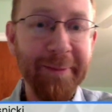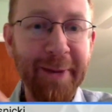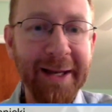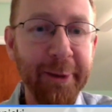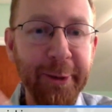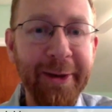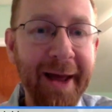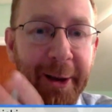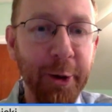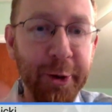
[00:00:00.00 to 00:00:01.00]
might
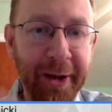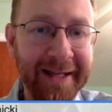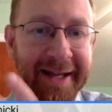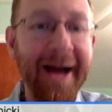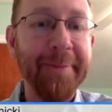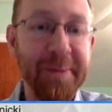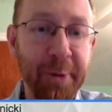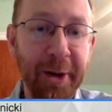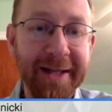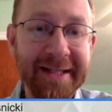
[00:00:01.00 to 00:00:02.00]
not look like the
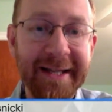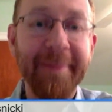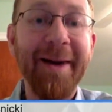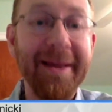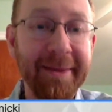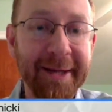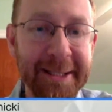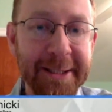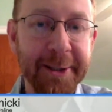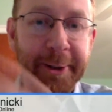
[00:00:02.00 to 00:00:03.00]
optimal idea by
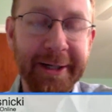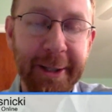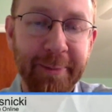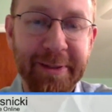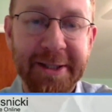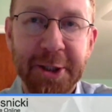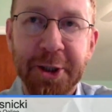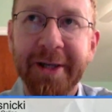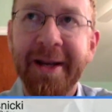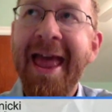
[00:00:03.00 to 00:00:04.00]
considering their
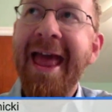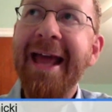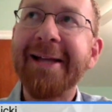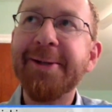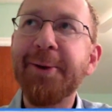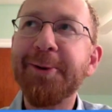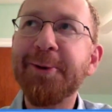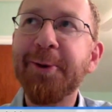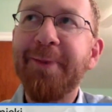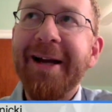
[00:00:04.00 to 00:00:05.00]
position. And
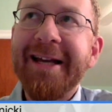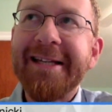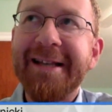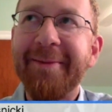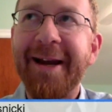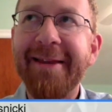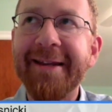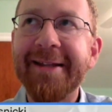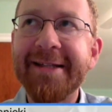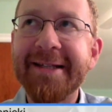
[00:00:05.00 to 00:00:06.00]
so in my case, and I mean, I
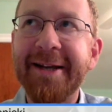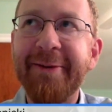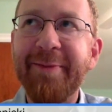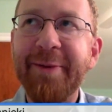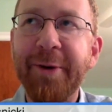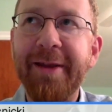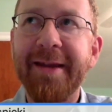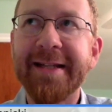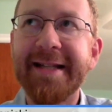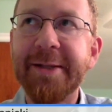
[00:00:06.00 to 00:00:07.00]
think this has kind of been one of the
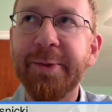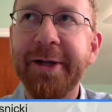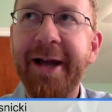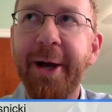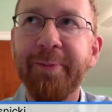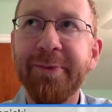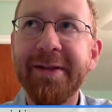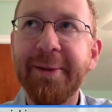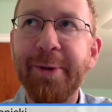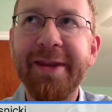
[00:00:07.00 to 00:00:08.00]
things that's really helped
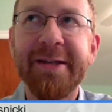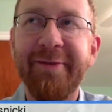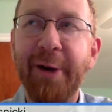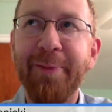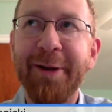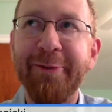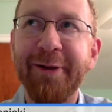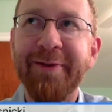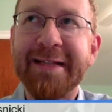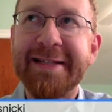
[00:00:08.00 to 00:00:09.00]
with the development of
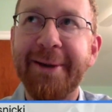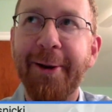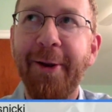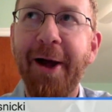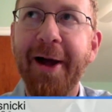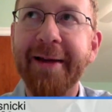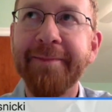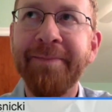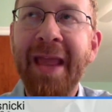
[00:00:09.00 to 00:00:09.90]
Livingstone Online.